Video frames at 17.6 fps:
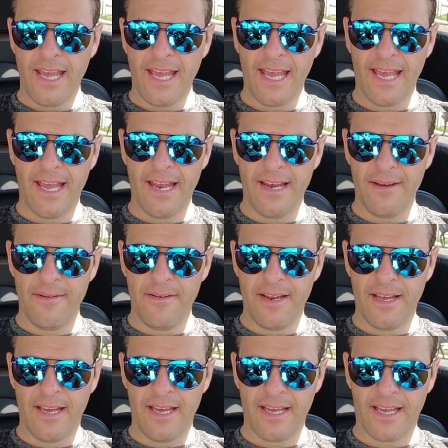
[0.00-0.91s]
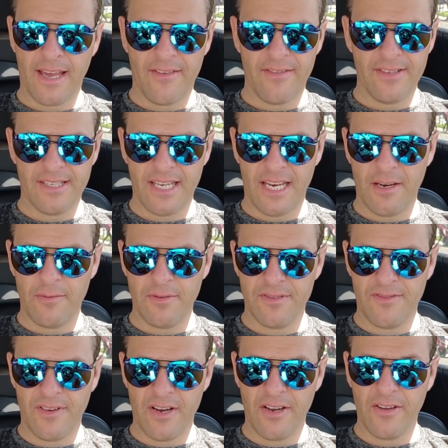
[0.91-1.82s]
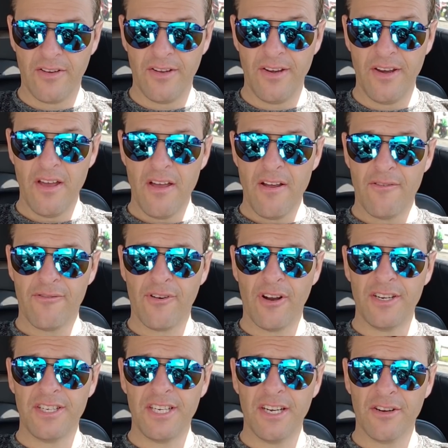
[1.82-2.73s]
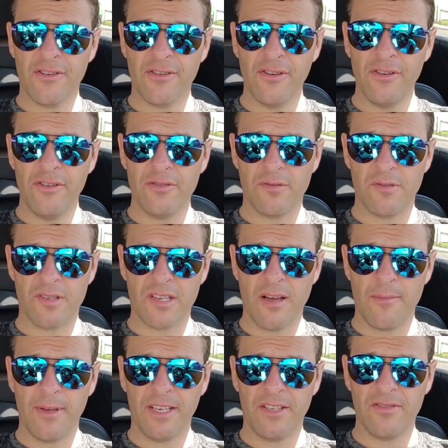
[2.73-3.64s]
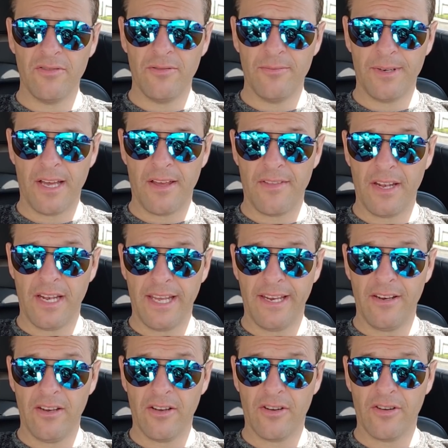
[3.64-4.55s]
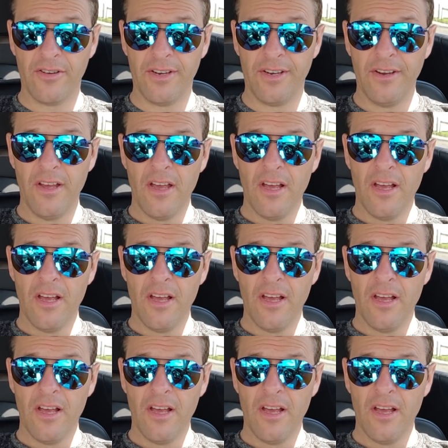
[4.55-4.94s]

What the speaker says: And Kevin said he was very good. Frontier Cruise was coming to him down the lane. Looked good.